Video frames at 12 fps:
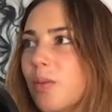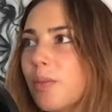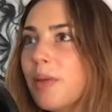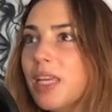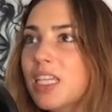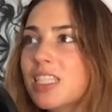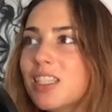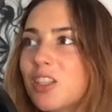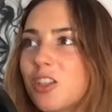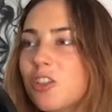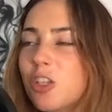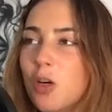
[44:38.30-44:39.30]
Because
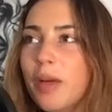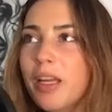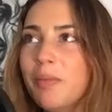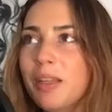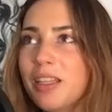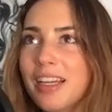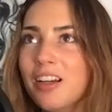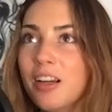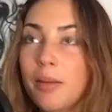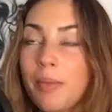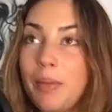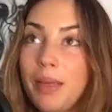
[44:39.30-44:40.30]
there's no way Amelia
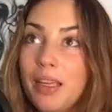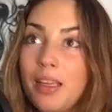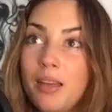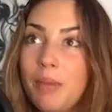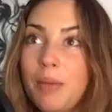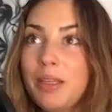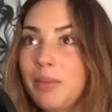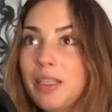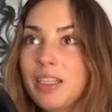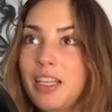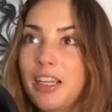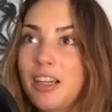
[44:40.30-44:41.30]
Earhart, maybe maybe
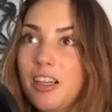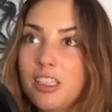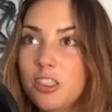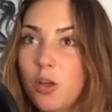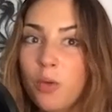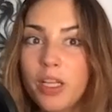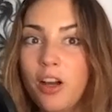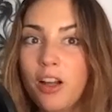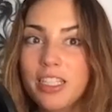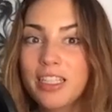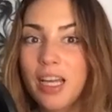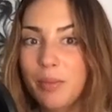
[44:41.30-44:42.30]
Amelia Earhart's only
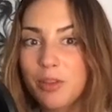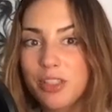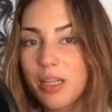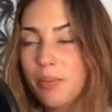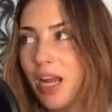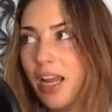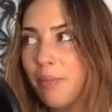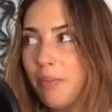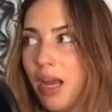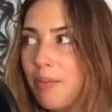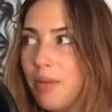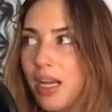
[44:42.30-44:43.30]
haunting that museum, but in
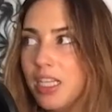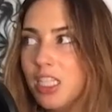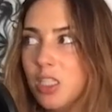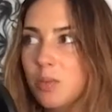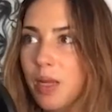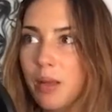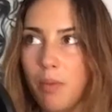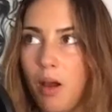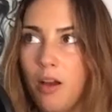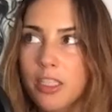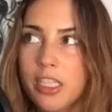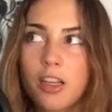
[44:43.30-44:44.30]
my mind she's like
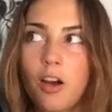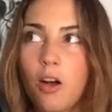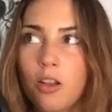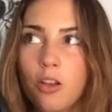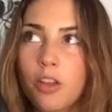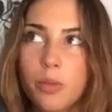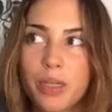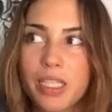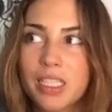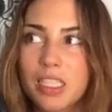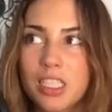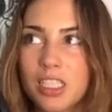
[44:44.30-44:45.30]
haunting all over the
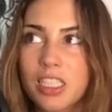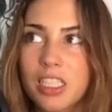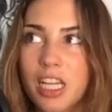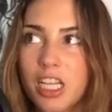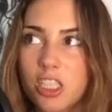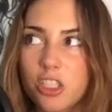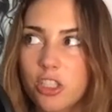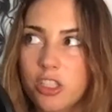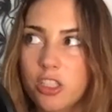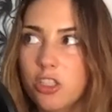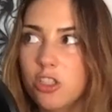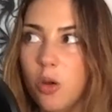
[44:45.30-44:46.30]
place because she has connections
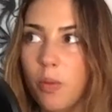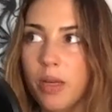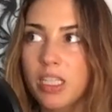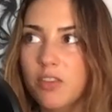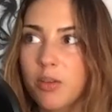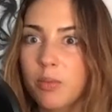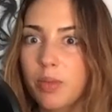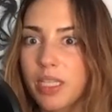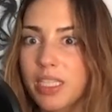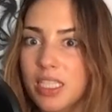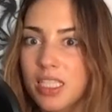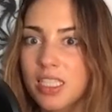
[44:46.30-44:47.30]
to so many different
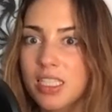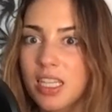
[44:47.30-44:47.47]
places,